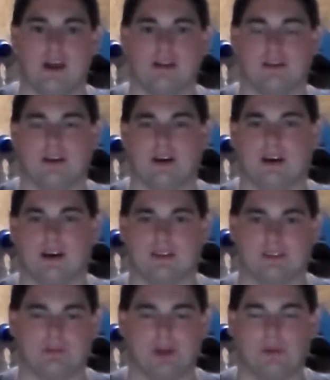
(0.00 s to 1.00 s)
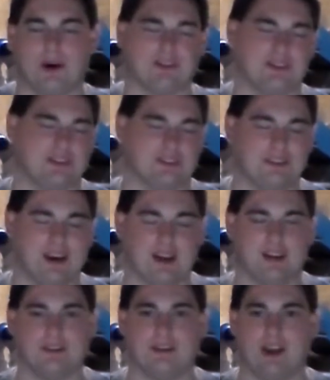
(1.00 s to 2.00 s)
and because it's been a while since I've
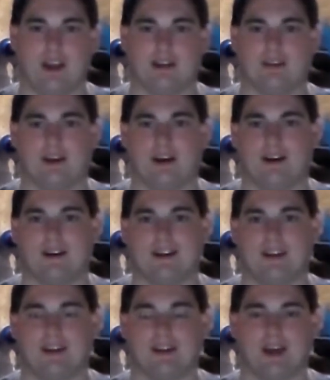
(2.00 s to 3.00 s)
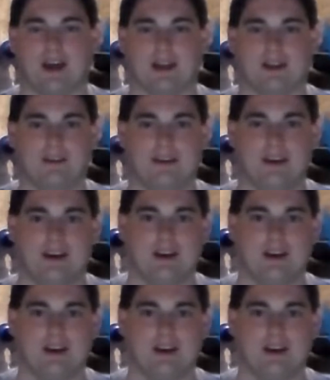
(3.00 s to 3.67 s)
done it, and I need to kind of